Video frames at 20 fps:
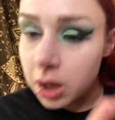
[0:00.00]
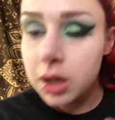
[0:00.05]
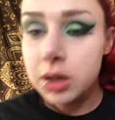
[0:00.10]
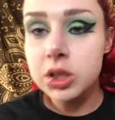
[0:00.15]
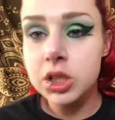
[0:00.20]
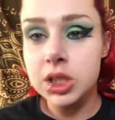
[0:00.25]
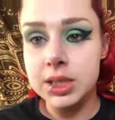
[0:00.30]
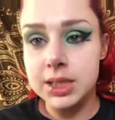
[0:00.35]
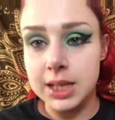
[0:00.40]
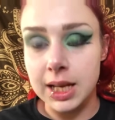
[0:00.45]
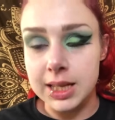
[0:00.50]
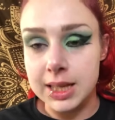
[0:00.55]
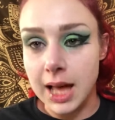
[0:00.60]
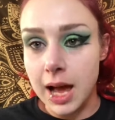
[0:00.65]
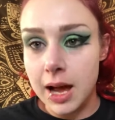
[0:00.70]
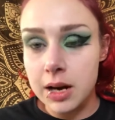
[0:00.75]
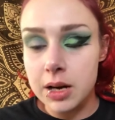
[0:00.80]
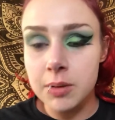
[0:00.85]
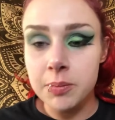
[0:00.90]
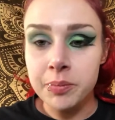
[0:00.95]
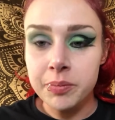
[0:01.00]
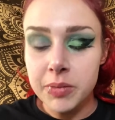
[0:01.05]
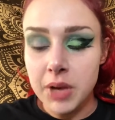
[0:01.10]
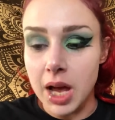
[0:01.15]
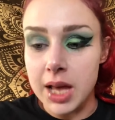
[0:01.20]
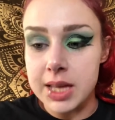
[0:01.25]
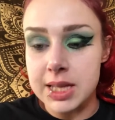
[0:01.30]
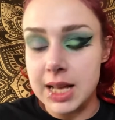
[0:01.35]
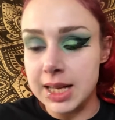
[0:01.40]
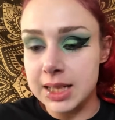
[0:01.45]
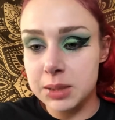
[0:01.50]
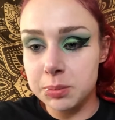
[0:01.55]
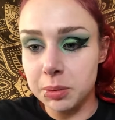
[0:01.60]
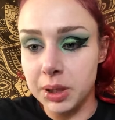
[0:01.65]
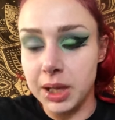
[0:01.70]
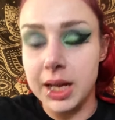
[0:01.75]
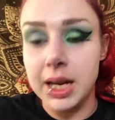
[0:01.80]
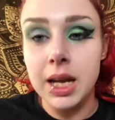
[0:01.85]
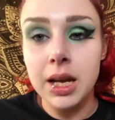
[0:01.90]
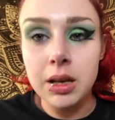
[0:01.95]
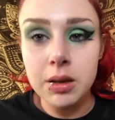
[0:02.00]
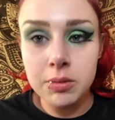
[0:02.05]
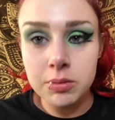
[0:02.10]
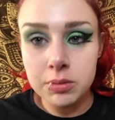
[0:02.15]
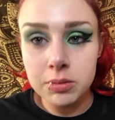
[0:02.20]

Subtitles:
Just like that. And that's plenty.